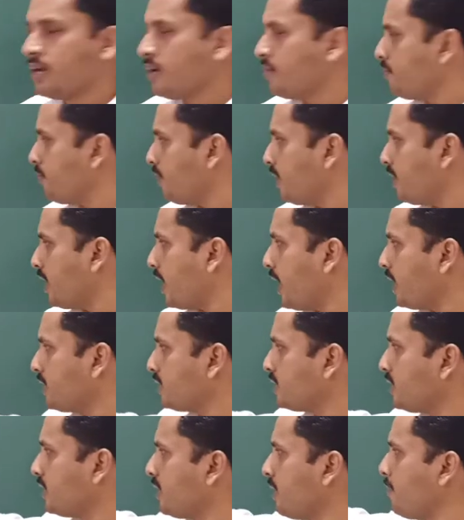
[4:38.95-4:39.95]
But as
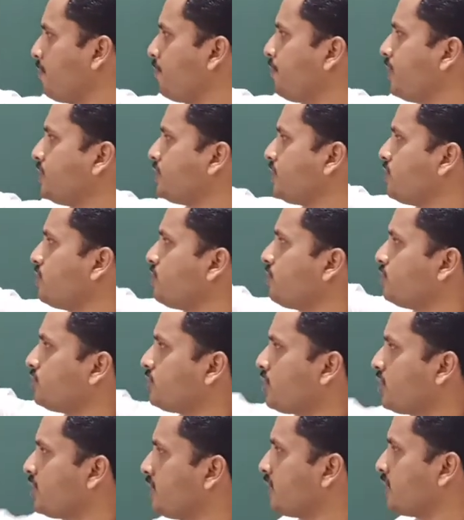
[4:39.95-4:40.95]
the temperature goes
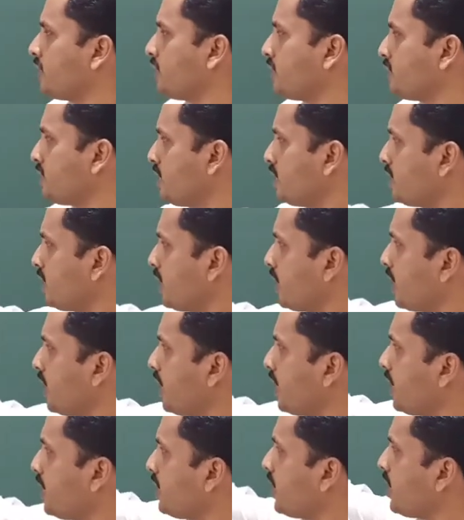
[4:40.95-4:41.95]
on increasing, the
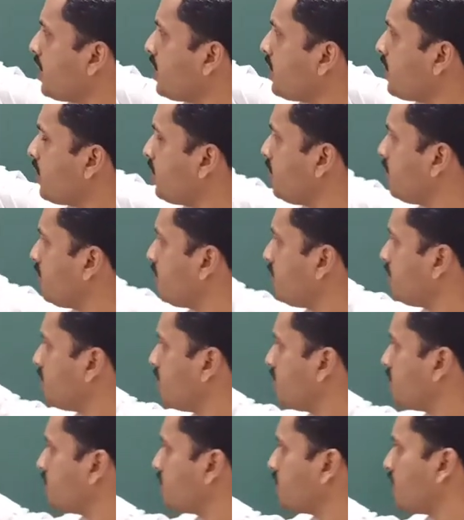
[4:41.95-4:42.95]
area under
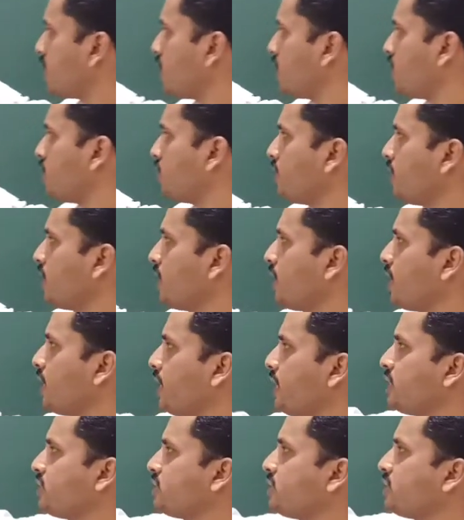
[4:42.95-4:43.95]
this curve
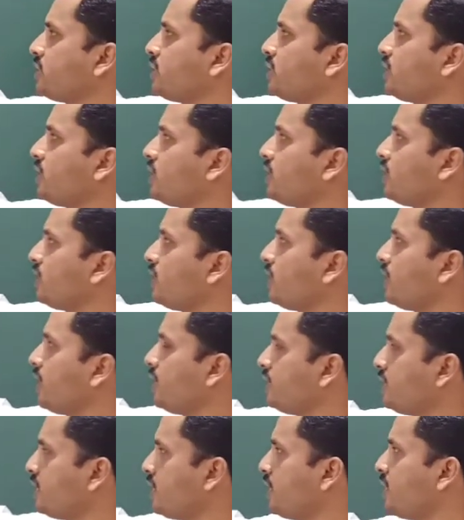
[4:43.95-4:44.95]
is
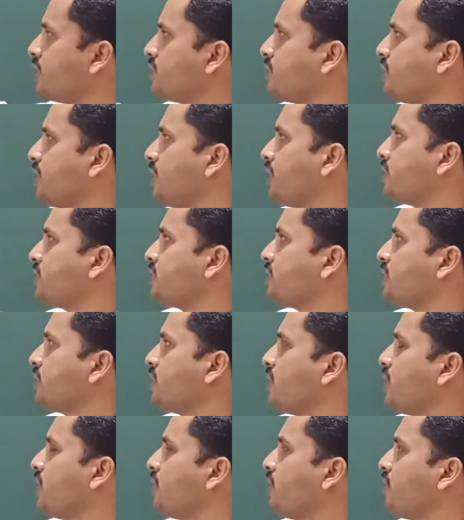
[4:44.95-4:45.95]
increases,
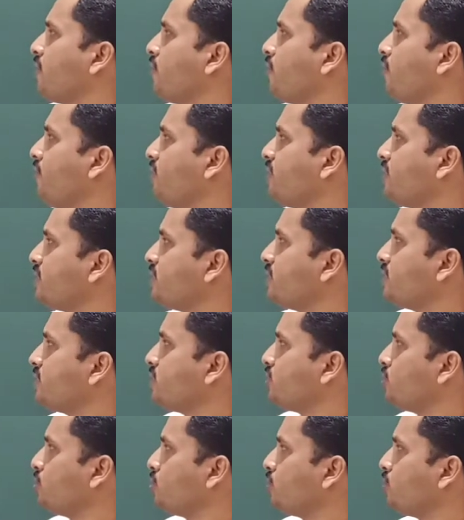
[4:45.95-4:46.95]
which is
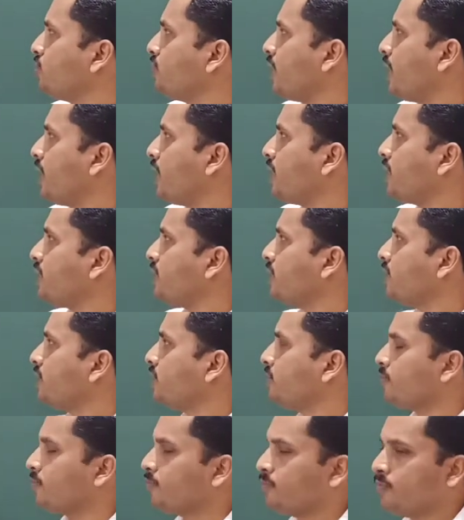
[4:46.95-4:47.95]
show that
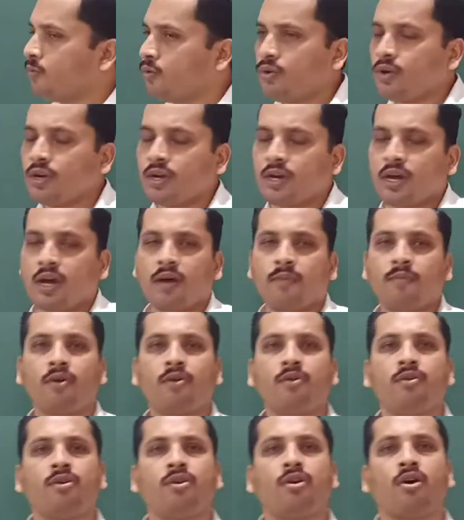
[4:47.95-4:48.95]
more
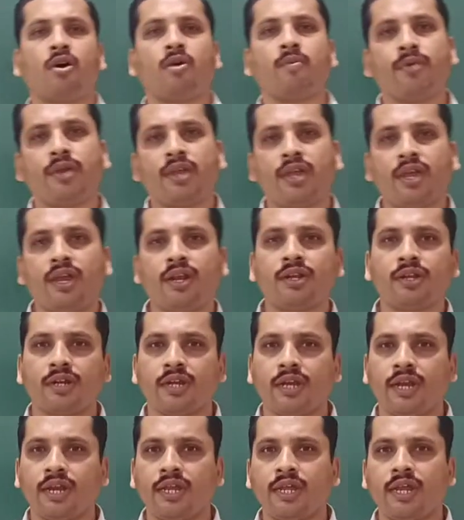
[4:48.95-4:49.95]
amount of heat
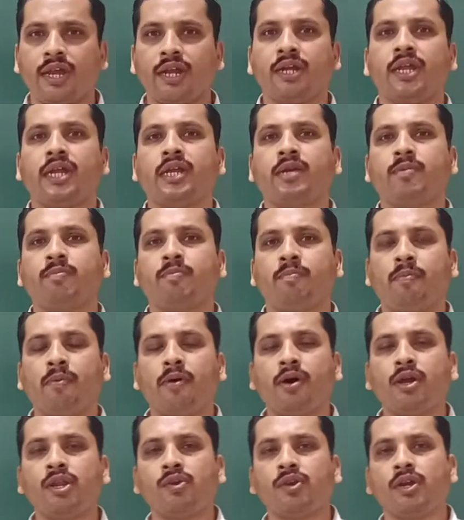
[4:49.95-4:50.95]
radiated per
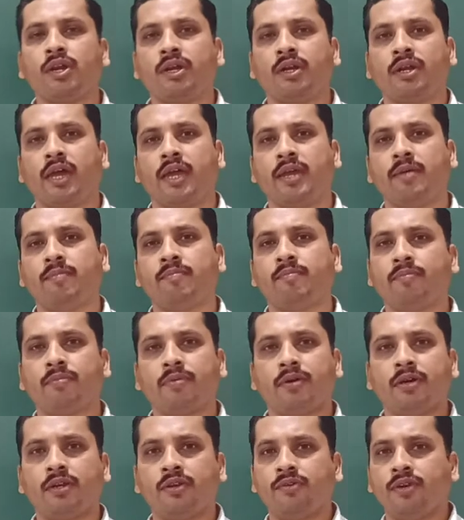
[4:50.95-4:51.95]
unit time per
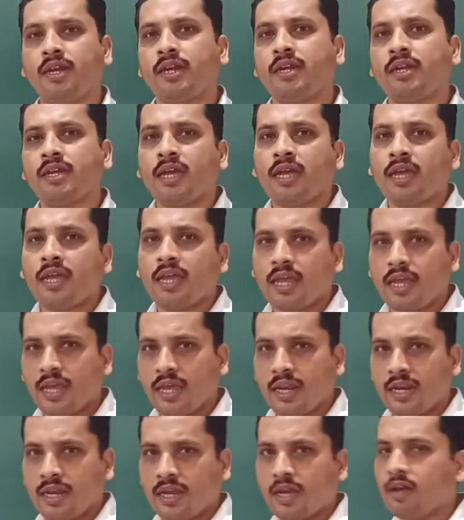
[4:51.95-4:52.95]
unit
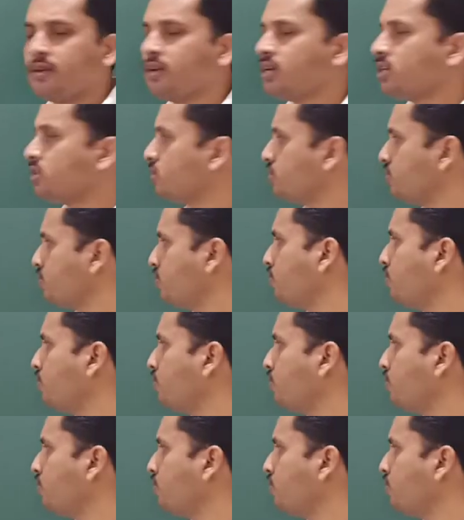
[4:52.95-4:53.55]
area. So